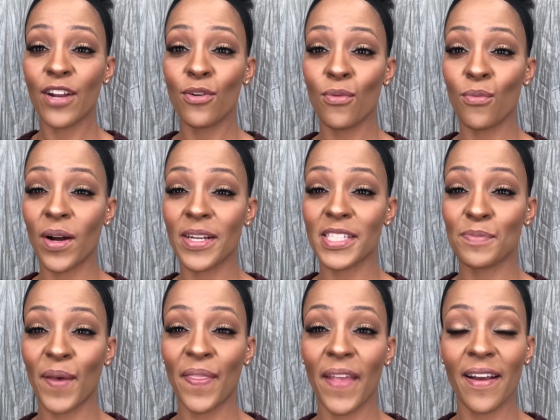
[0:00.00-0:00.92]
don't want to
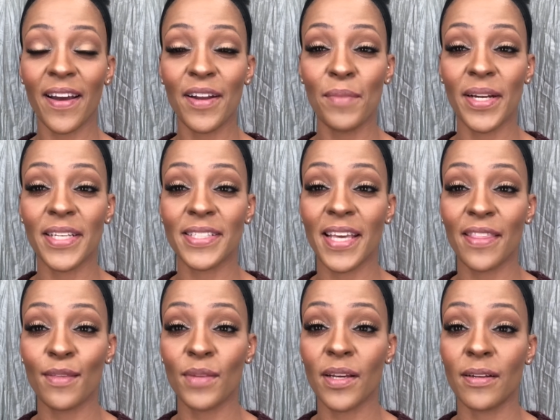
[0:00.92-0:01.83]
spend that kind of money to
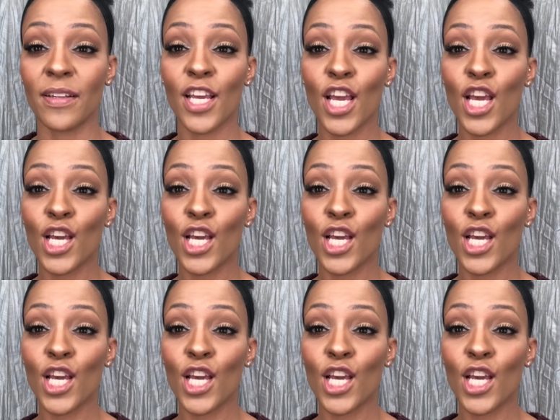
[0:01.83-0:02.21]
get them done.